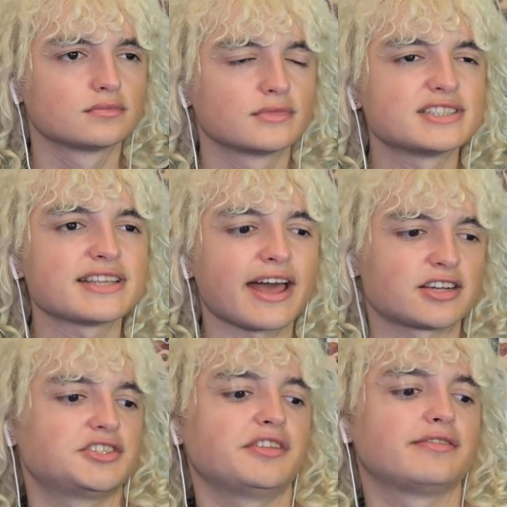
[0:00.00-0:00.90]
This is
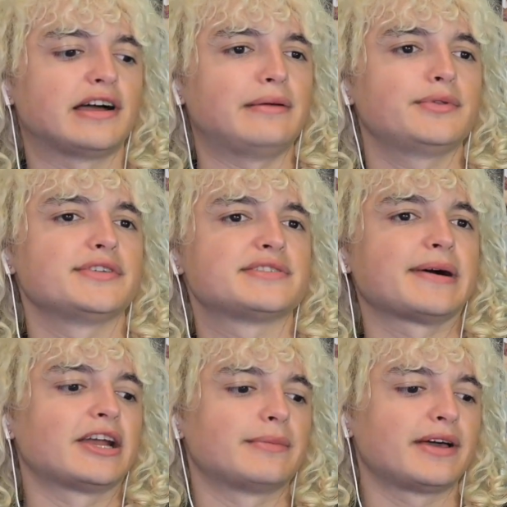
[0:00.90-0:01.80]
actually the fight between
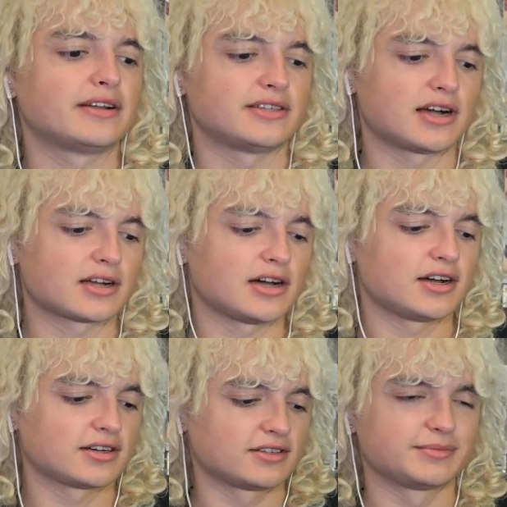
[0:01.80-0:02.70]
Spider-Man and Doc
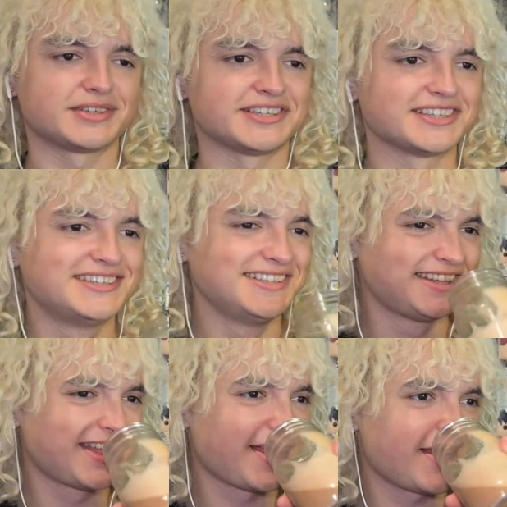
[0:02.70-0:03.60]
Ock. I'm kidding.
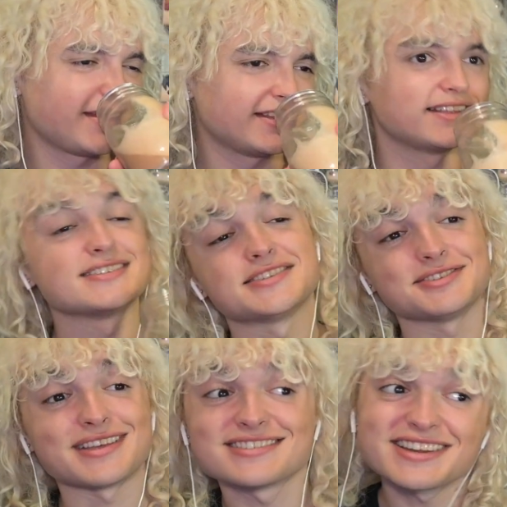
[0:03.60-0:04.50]
This is
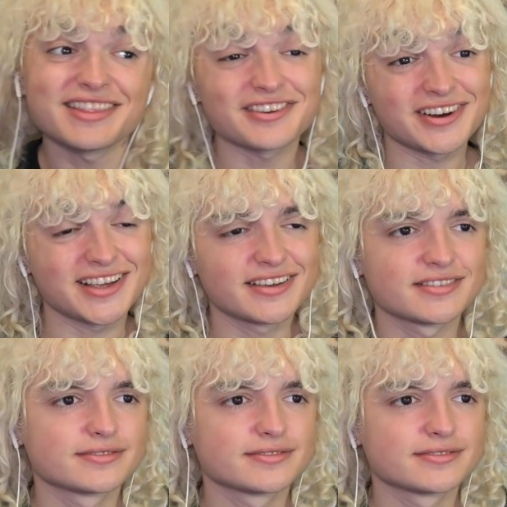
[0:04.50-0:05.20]
2003.